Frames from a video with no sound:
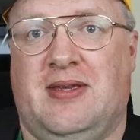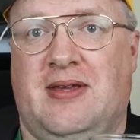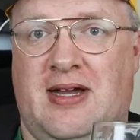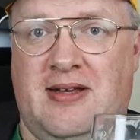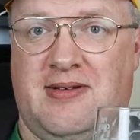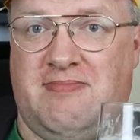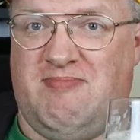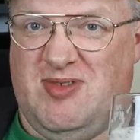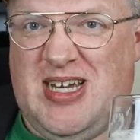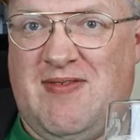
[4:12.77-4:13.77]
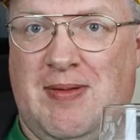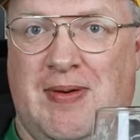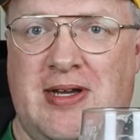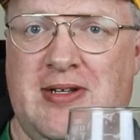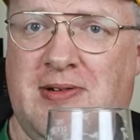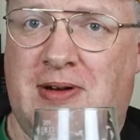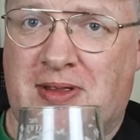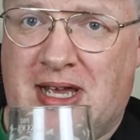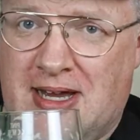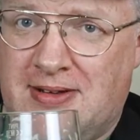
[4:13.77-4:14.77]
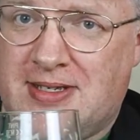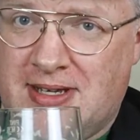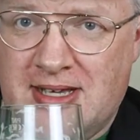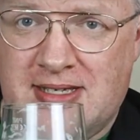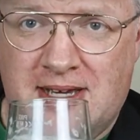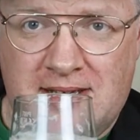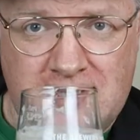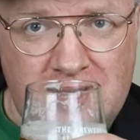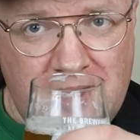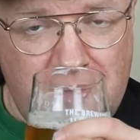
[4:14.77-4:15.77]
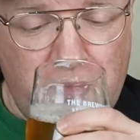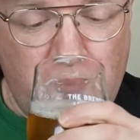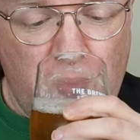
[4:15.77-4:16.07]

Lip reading: And having the pint on your own in the house isn't the easiest thing going.